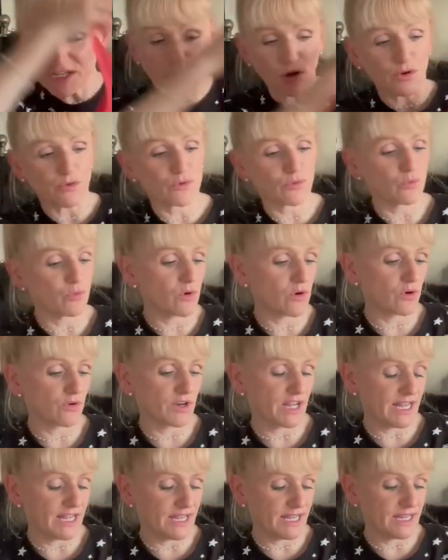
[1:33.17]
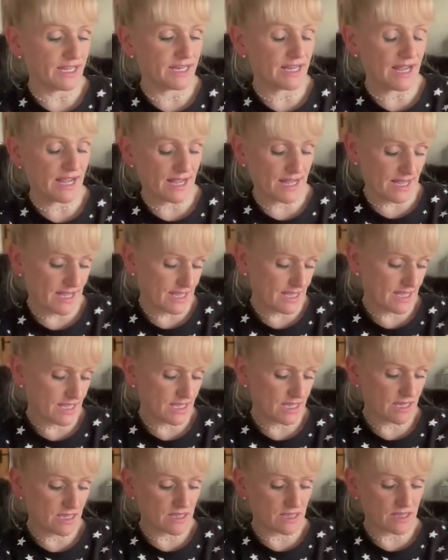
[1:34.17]
coral one in
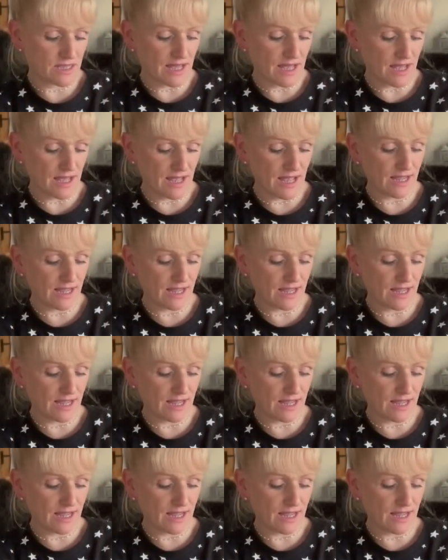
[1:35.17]
a